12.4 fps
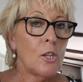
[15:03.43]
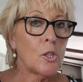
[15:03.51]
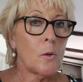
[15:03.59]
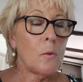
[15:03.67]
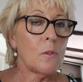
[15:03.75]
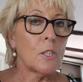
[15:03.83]

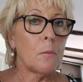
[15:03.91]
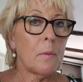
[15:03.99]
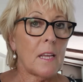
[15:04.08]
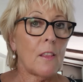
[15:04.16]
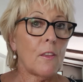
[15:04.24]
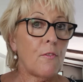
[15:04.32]
Don't want to
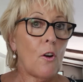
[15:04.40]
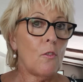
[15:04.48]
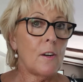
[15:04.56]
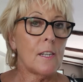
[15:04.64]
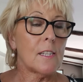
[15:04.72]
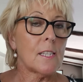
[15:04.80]
be the
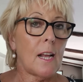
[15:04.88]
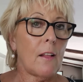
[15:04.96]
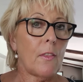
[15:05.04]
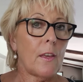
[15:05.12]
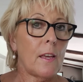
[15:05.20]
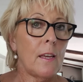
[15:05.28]
foreigner
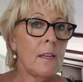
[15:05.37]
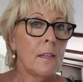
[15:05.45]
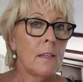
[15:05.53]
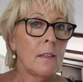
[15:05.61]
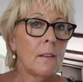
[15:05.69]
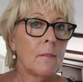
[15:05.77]
sat there
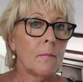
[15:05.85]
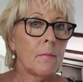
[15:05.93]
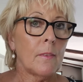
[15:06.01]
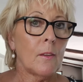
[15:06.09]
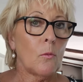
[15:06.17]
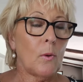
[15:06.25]

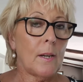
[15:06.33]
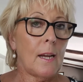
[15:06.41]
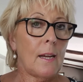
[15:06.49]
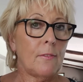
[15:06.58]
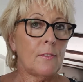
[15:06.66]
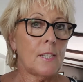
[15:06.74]
when
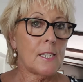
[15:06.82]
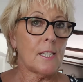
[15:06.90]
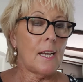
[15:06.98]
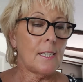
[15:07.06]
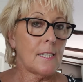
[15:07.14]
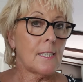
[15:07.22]
I've
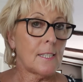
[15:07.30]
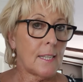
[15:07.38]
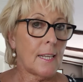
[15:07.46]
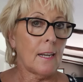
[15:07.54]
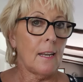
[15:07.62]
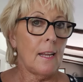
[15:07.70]
decided to
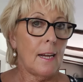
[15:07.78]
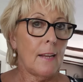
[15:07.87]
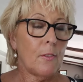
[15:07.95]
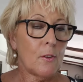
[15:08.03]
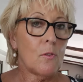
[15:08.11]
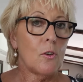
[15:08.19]

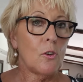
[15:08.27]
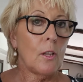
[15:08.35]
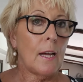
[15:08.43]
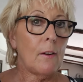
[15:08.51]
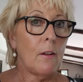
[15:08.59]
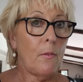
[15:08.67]
decline the
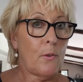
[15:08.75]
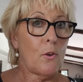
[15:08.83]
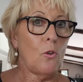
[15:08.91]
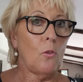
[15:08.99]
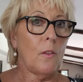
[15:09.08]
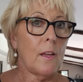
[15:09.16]
rollout, and they're
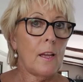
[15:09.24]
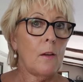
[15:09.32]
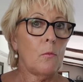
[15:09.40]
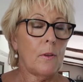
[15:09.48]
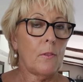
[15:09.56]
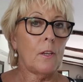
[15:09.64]
all
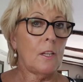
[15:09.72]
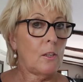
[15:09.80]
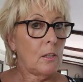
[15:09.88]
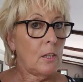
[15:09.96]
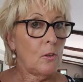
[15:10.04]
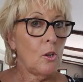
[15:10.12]
there with,
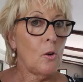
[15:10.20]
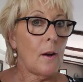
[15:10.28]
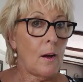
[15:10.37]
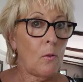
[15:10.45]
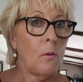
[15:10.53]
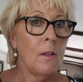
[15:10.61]
you know
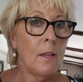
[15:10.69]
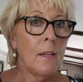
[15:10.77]
how